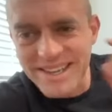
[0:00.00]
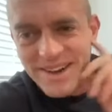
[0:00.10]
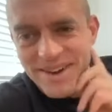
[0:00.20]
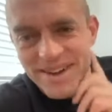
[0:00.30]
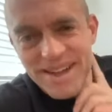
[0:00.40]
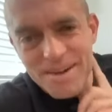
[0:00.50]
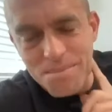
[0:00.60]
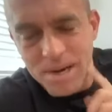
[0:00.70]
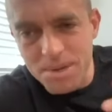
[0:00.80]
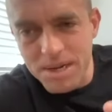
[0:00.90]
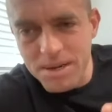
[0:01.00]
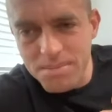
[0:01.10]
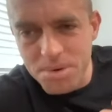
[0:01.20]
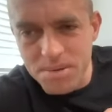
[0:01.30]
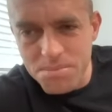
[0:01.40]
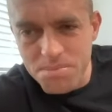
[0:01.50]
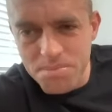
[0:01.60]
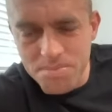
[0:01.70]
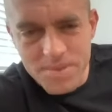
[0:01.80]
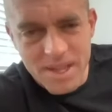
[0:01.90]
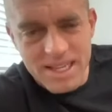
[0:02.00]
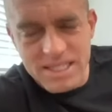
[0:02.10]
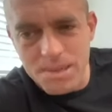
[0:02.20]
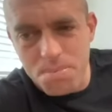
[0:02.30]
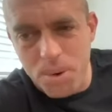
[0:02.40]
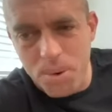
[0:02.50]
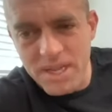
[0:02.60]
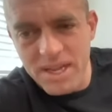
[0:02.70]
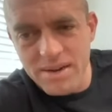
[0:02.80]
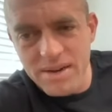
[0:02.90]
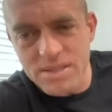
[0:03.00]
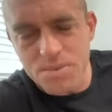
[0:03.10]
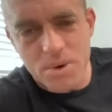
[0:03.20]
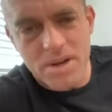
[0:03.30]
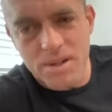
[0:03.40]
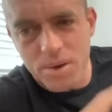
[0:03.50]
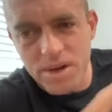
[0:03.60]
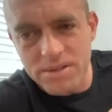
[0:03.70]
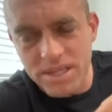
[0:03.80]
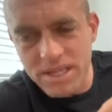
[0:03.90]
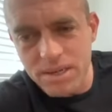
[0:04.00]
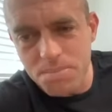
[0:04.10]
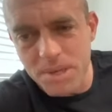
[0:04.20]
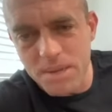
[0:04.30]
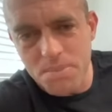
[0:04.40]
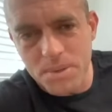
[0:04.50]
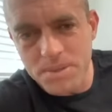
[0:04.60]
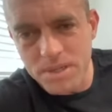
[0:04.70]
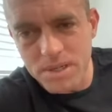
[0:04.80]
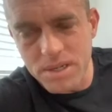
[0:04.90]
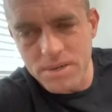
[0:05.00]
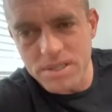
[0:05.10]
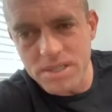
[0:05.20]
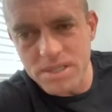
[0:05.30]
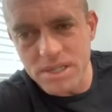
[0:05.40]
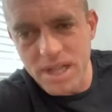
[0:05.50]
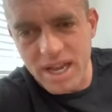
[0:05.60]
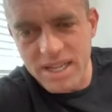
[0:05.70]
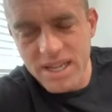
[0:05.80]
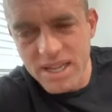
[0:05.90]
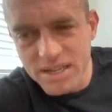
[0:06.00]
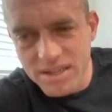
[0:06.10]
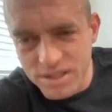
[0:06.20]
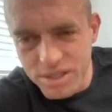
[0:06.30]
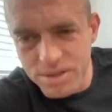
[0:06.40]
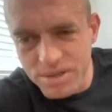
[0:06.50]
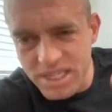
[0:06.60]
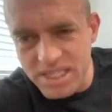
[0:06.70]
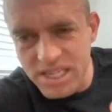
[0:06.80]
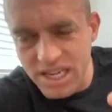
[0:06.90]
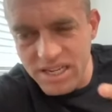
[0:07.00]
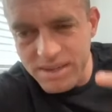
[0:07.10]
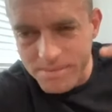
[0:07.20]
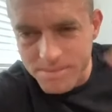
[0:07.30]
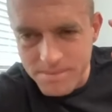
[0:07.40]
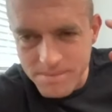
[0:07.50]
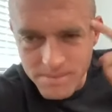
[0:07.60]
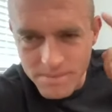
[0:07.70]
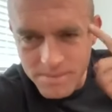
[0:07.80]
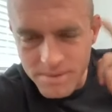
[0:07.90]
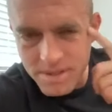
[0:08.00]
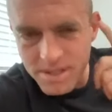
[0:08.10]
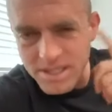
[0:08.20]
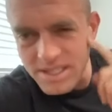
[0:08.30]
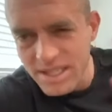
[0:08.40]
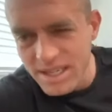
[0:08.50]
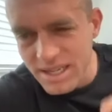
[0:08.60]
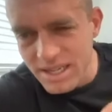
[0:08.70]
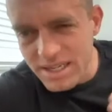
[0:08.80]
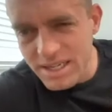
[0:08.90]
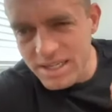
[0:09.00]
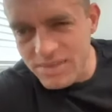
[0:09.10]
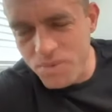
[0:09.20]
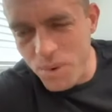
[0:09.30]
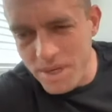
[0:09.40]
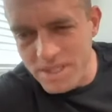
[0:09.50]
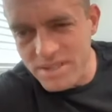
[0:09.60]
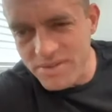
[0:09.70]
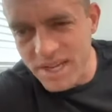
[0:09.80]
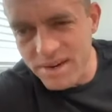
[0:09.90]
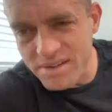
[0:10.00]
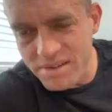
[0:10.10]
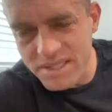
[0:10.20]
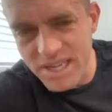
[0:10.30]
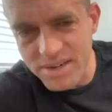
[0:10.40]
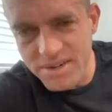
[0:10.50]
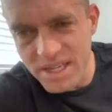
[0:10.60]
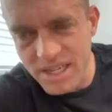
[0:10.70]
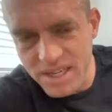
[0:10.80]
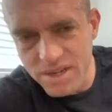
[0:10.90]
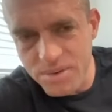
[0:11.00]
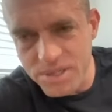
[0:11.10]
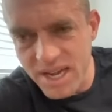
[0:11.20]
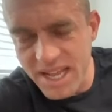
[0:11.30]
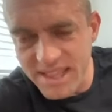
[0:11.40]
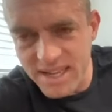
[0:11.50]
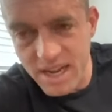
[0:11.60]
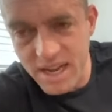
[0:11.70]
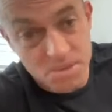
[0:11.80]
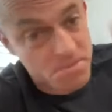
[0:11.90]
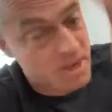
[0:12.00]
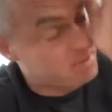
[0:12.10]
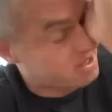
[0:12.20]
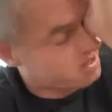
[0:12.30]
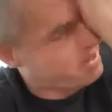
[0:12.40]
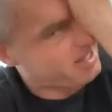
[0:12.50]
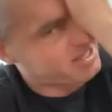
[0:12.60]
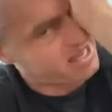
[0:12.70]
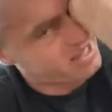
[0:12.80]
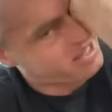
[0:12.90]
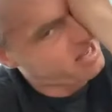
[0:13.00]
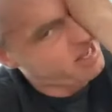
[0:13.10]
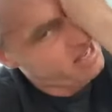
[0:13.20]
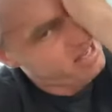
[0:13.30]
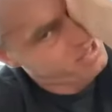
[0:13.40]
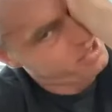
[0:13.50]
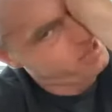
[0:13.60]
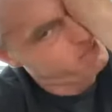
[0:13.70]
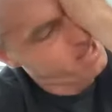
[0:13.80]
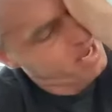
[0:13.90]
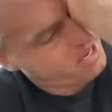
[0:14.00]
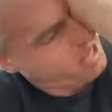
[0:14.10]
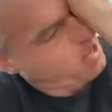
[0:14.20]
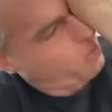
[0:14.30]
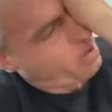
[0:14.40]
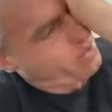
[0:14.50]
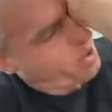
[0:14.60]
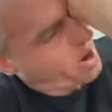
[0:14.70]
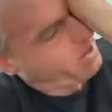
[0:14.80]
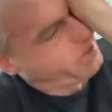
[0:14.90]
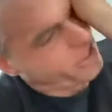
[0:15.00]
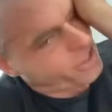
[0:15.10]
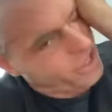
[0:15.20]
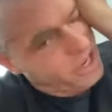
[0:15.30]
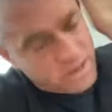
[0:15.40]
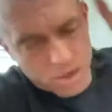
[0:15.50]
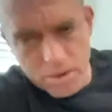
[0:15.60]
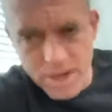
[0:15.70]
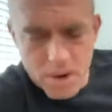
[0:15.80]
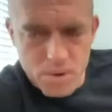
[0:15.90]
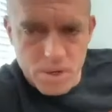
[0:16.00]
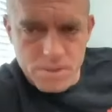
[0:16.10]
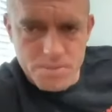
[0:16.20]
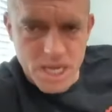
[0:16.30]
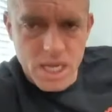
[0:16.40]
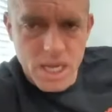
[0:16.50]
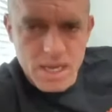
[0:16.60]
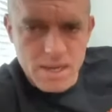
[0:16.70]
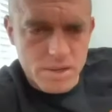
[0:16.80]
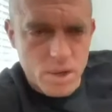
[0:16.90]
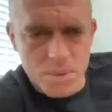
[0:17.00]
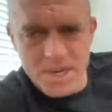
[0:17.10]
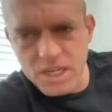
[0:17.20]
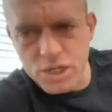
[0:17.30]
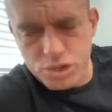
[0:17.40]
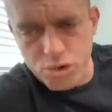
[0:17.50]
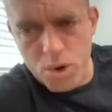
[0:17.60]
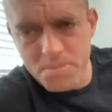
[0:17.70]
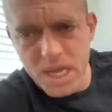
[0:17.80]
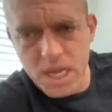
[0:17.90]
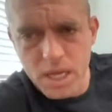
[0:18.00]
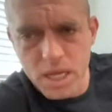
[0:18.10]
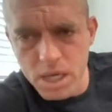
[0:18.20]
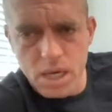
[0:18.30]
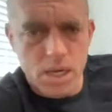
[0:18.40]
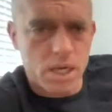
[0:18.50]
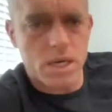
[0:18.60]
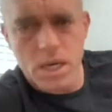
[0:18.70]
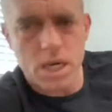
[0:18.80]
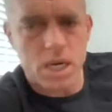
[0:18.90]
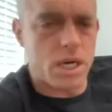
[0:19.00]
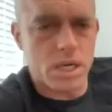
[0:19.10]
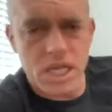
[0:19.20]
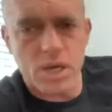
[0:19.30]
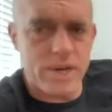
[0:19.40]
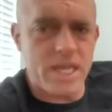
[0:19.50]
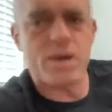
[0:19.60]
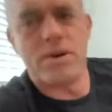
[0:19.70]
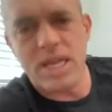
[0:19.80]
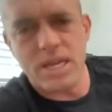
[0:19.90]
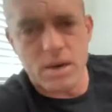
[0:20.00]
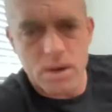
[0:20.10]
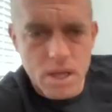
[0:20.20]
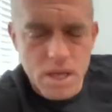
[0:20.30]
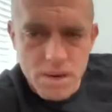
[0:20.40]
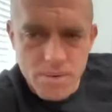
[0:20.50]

So, but, but, but I guess the point here is one loyalty to your people, to your coaches, and like two listening to this, to this voice of character integrity in you, which at the time sometimes doesn't make sense because you could be like, well, no, I earned this shit. You know, they want to work with me. You know, nobody can control me. Ah, ah, ah, ego, ego, ego.